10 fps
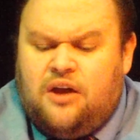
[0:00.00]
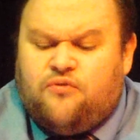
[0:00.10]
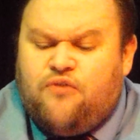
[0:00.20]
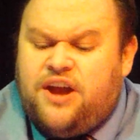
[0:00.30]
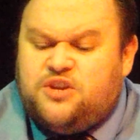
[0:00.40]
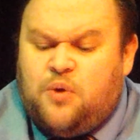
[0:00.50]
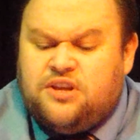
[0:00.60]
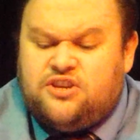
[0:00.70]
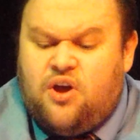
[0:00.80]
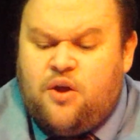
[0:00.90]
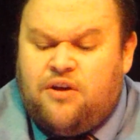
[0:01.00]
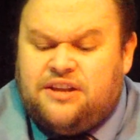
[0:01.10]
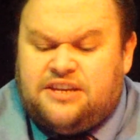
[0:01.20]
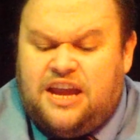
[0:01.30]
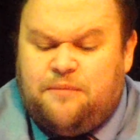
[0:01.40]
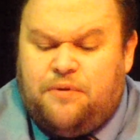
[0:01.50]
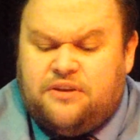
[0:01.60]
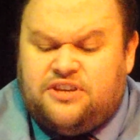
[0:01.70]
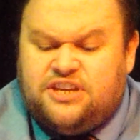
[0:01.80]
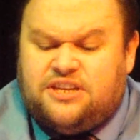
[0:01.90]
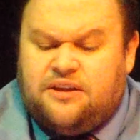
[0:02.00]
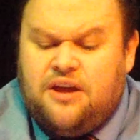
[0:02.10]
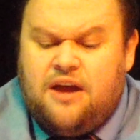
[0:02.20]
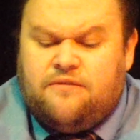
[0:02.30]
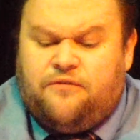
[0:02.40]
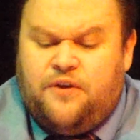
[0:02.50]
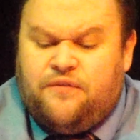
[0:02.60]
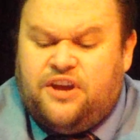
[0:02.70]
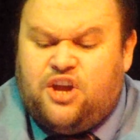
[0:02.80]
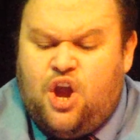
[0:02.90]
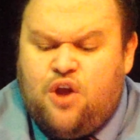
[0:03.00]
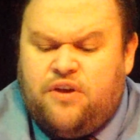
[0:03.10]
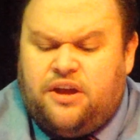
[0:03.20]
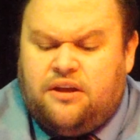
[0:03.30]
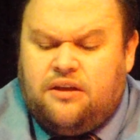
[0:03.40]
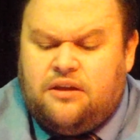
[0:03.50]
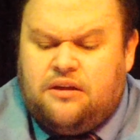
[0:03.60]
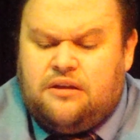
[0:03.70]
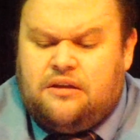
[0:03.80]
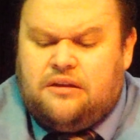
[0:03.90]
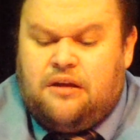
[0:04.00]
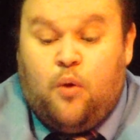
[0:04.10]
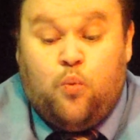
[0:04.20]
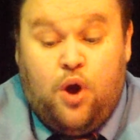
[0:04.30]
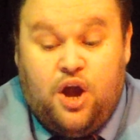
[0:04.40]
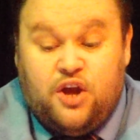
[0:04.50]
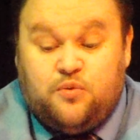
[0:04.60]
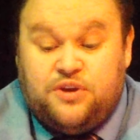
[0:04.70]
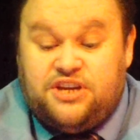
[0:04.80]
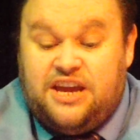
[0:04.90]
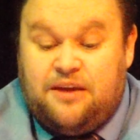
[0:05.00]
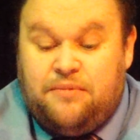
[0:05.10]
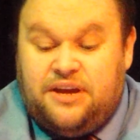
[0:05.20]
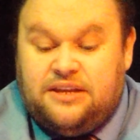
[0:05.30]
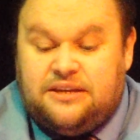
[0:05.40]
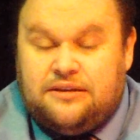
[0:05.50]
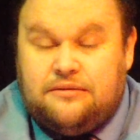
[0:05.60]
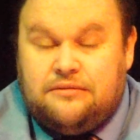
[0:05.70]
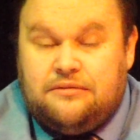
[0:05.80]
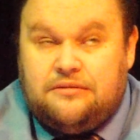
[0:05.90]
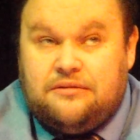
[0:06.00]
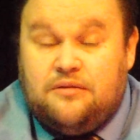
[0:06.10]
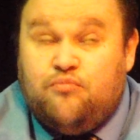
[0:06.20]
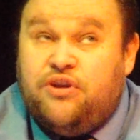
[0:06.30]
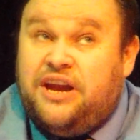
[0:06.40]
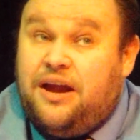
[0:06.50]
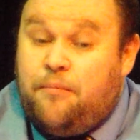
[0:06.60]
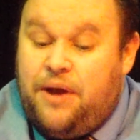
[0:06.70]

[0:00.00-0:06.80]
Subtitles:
afraid to untie or untape her sister for fear of incurring a word which here means bringing